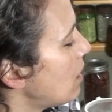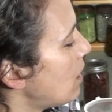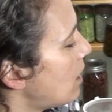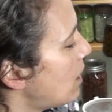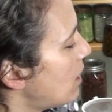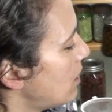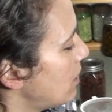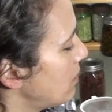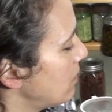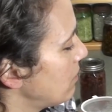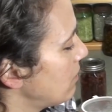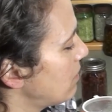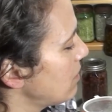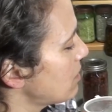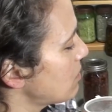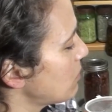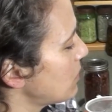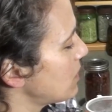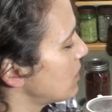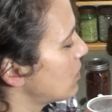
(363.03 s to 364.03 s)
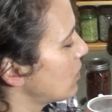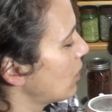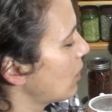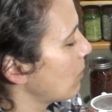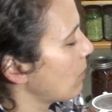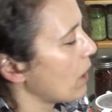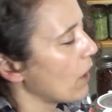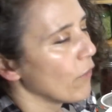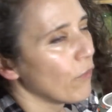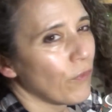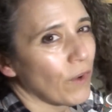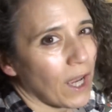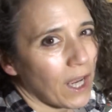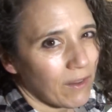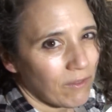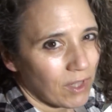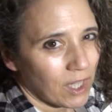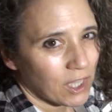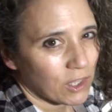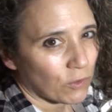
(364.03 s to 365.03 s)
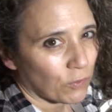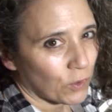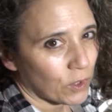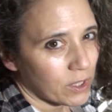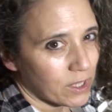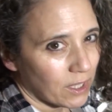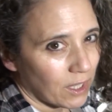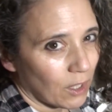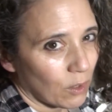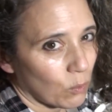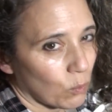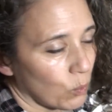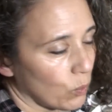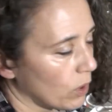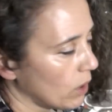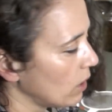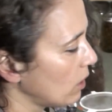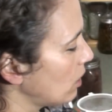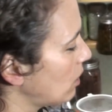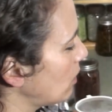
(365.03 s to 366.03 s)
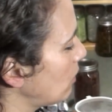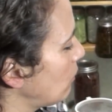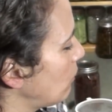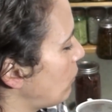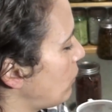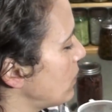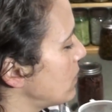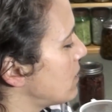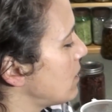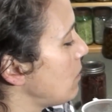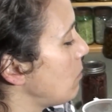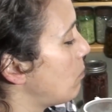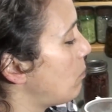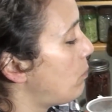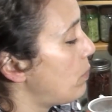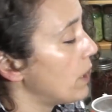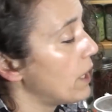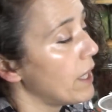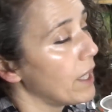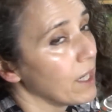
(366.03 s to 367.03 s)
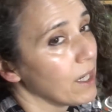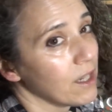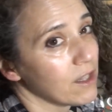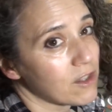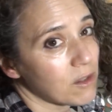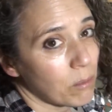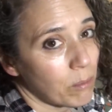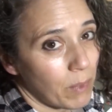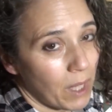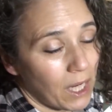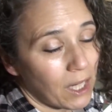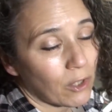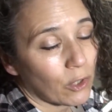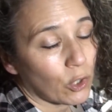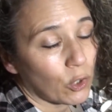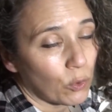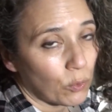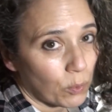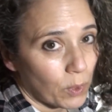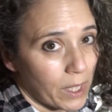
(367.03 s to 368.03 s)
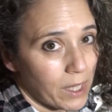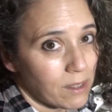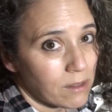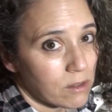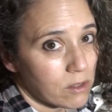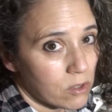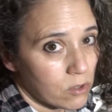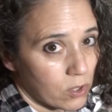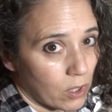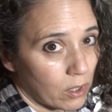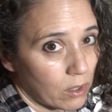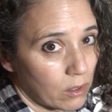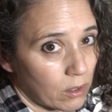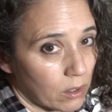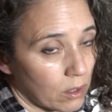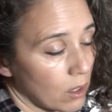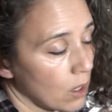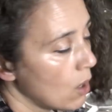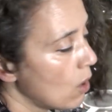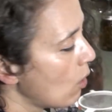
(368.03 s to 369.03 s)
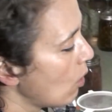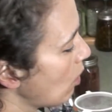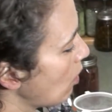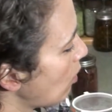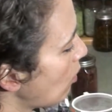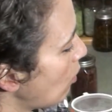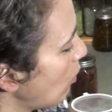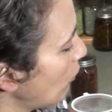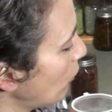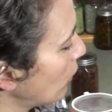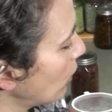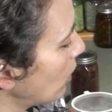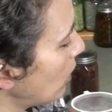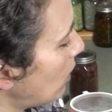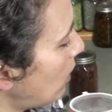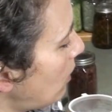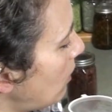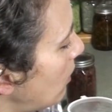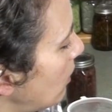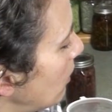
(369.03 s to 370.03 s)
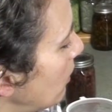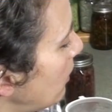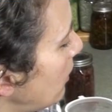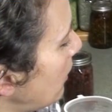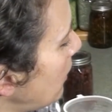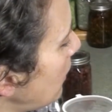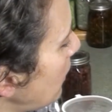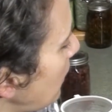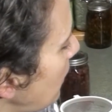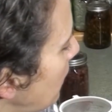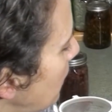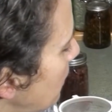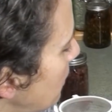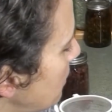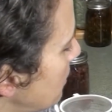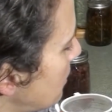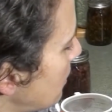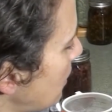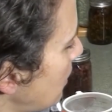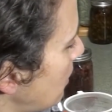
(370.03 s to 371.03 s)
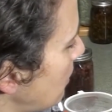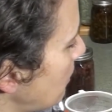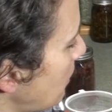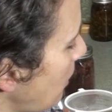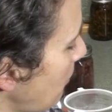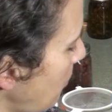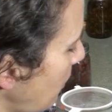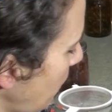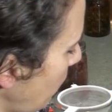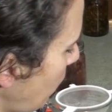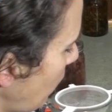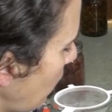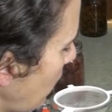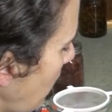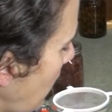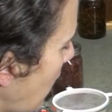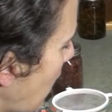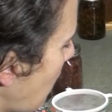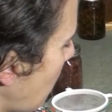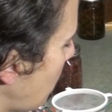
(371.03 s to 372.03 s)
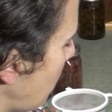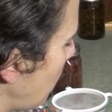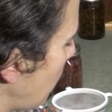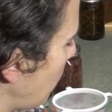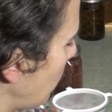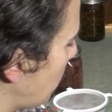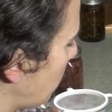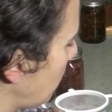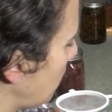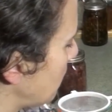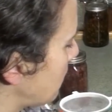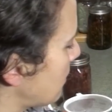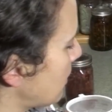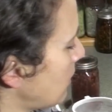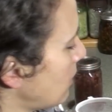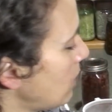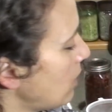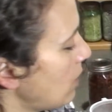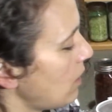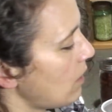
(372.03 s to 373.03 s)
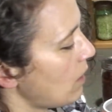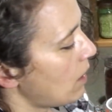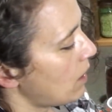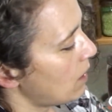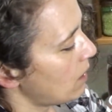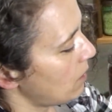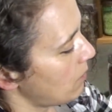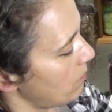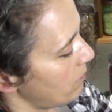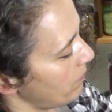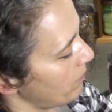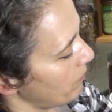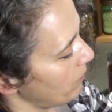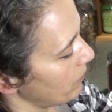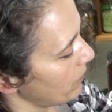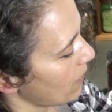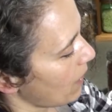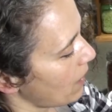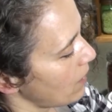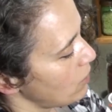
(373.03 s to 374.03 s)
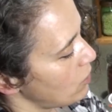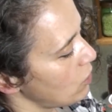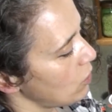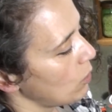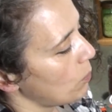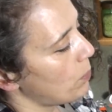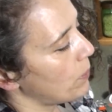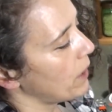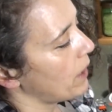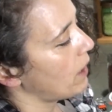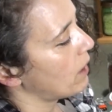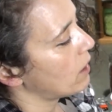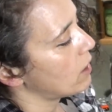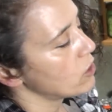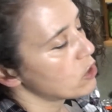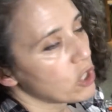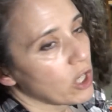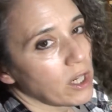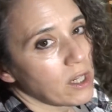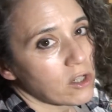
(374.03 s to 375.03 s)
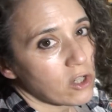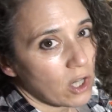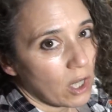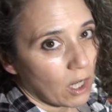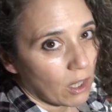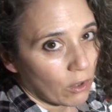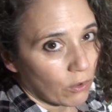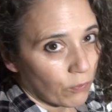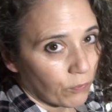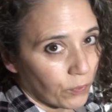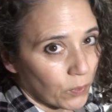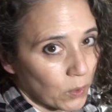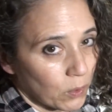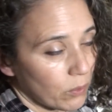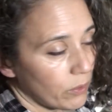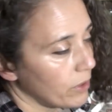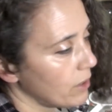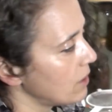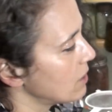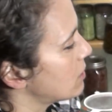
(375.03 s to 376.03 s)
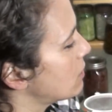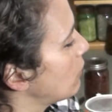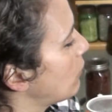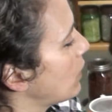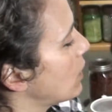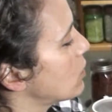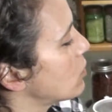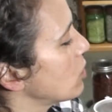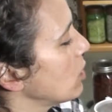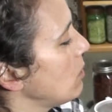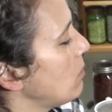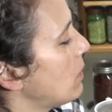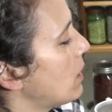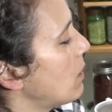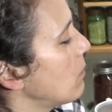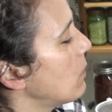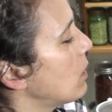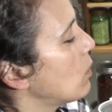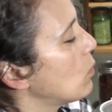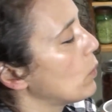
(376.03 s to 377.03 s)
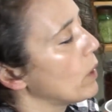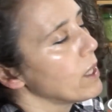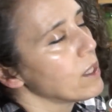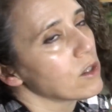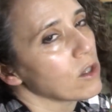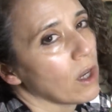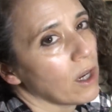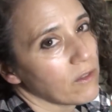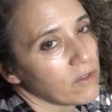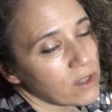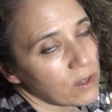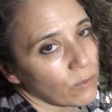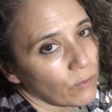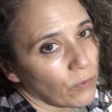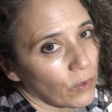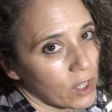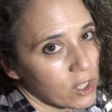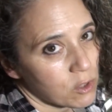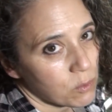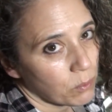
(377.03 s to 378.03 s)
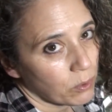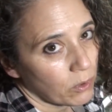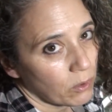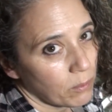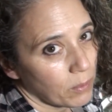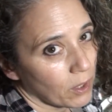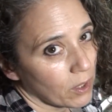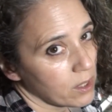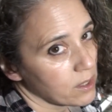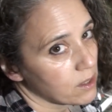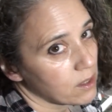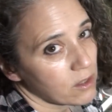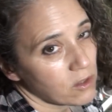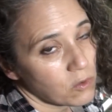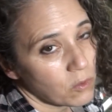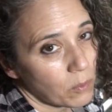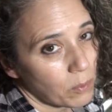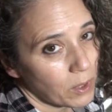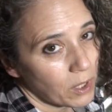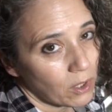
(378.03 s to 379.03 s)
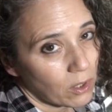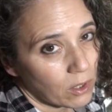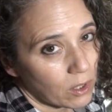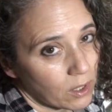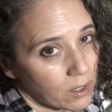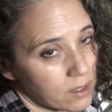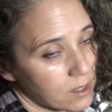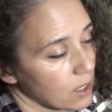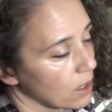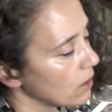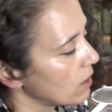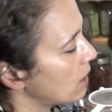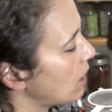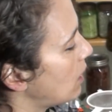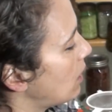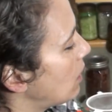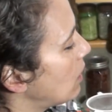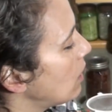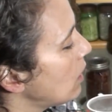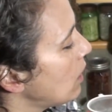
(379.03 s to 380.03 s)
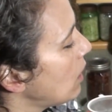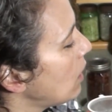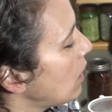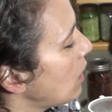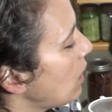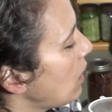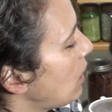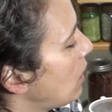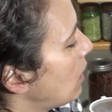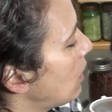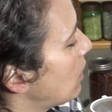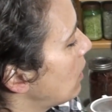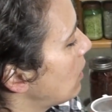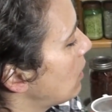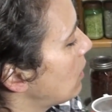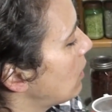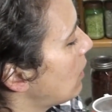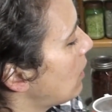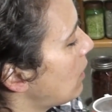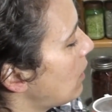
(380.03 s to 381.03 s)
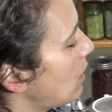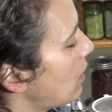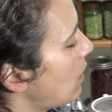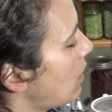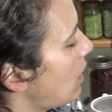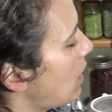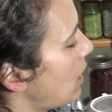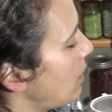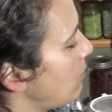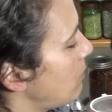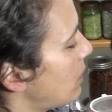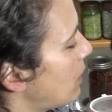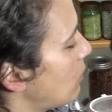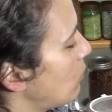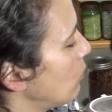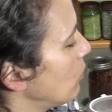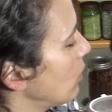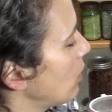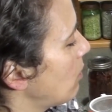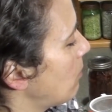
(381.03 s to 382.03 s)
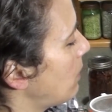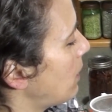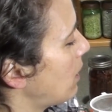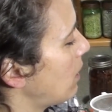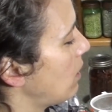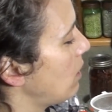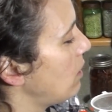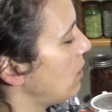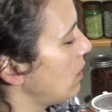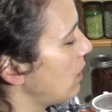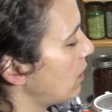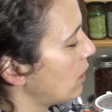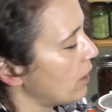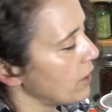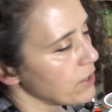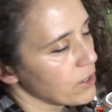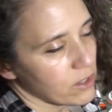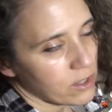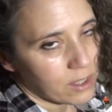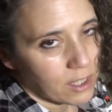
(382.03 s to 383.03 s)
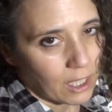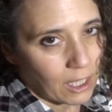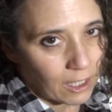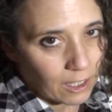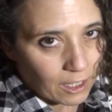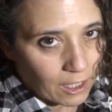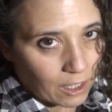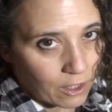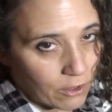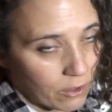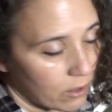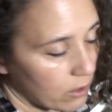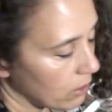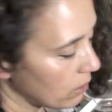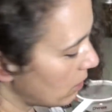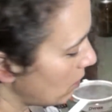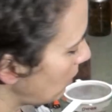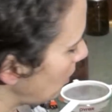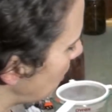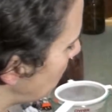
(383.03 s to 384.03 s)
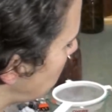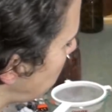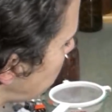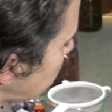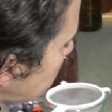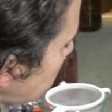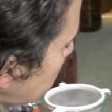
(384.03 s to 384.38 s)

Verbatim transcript: Uh, this one took about five days for it to get really good and fizzy, but it's made a great starter overall, and uh, I've been very happy with it. Um, I do plan on changing out the fruit in this eventually, but I'm going to wait until I have some fresh blueberries. This will be good until then, and I'm not worried about it. And then I'll just take out the